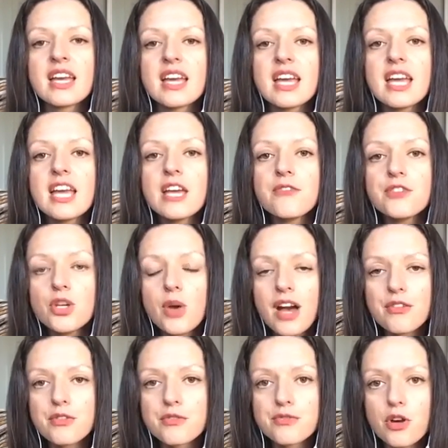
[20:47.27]
If you
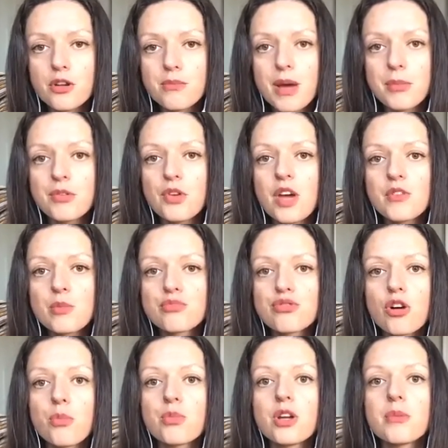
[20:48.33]
have a FODMAP, if you have a
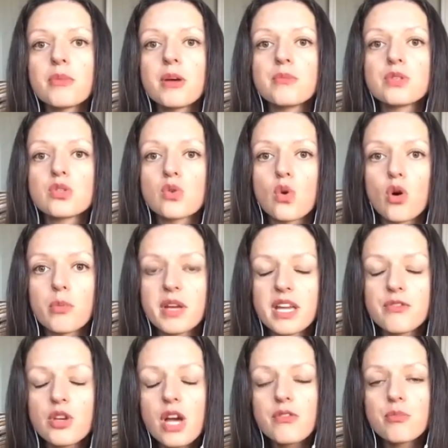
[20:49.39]
problem
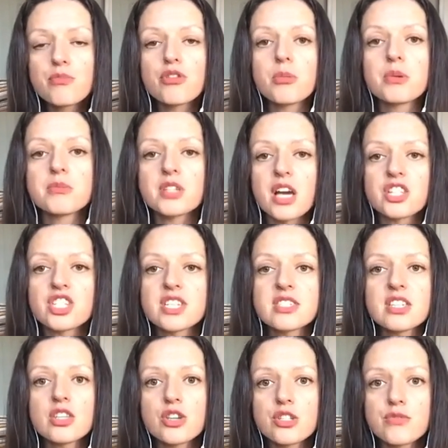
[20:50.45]
if you have a problem
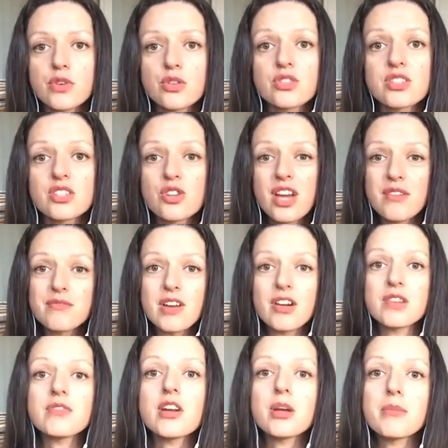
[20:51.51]
digesting those foods because you get
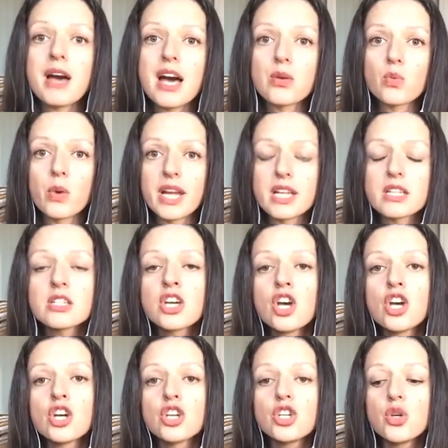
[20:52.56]
very, very bad wind,
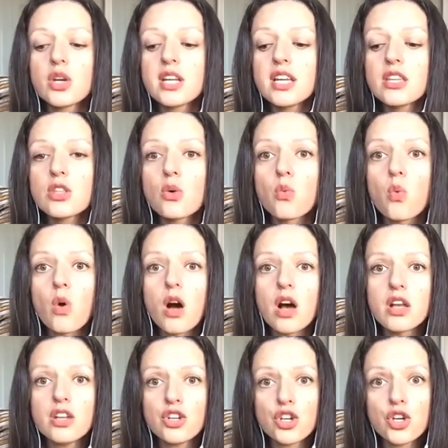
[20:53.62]
you can either
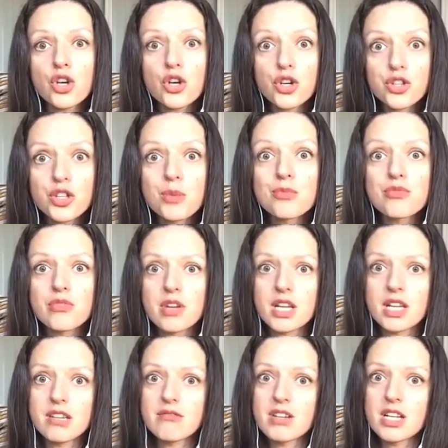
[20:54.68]
1, cook them
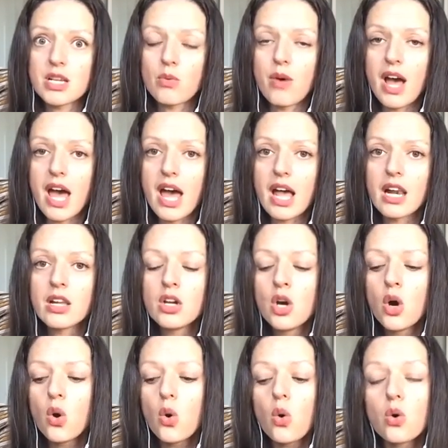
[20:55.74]
really, really well,
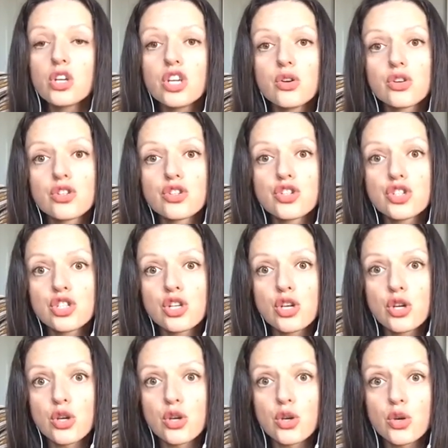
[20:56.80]
or you can
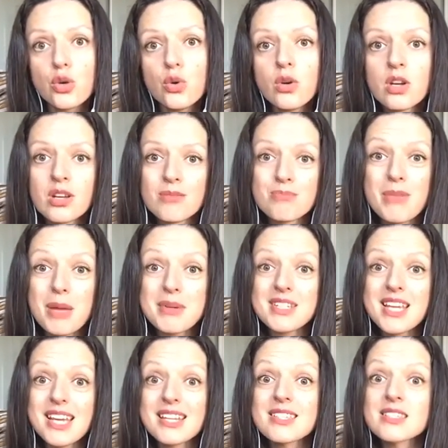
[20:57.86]
2, maybe
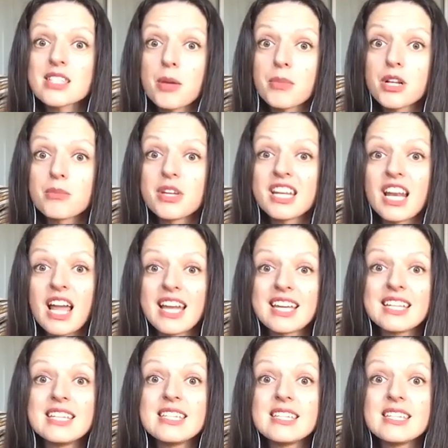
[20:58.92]
take a supplement like